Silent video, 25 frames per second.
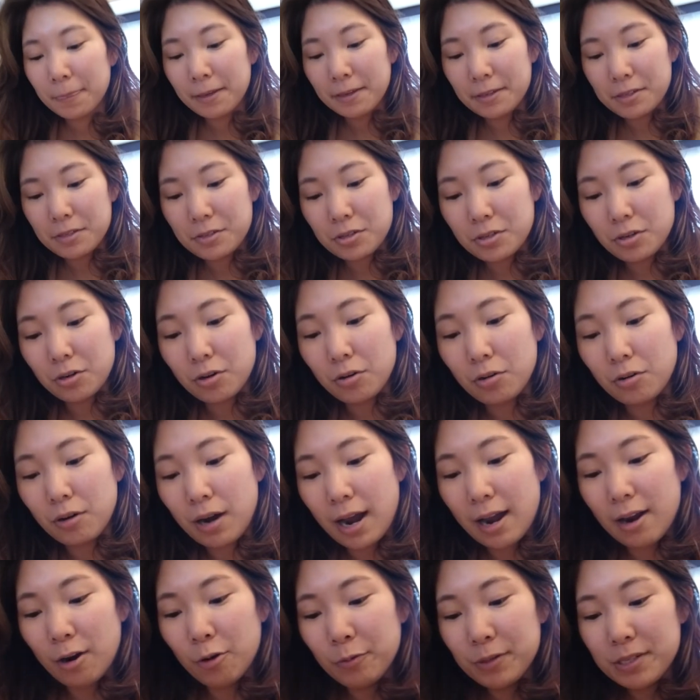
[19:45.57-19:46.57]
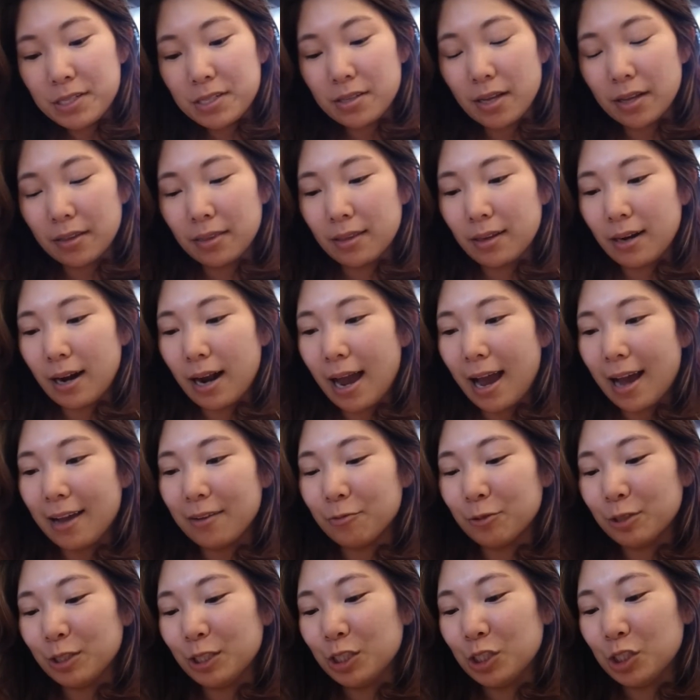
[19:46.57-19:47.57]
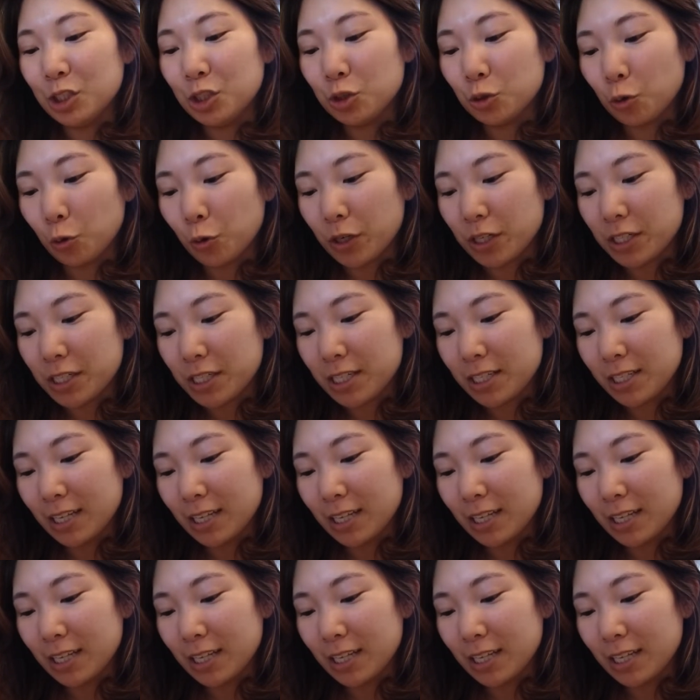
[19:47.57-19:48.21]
So I always thought that I had really short,